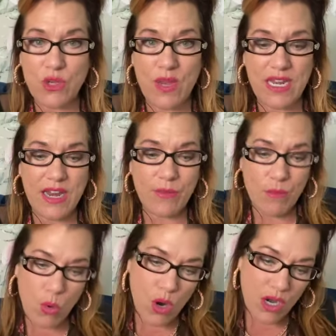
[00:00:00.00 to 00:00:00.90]
can hear
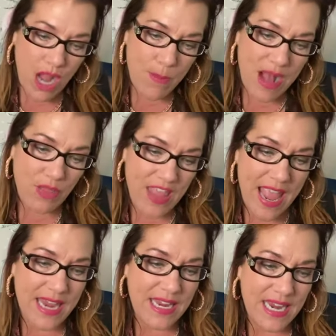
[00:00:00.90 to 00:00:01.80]
more about
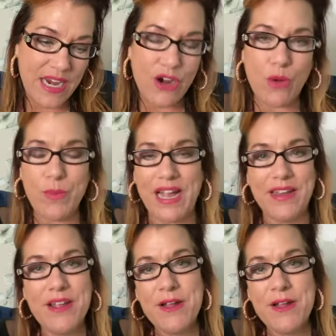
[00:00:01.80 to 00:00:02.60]
that year. But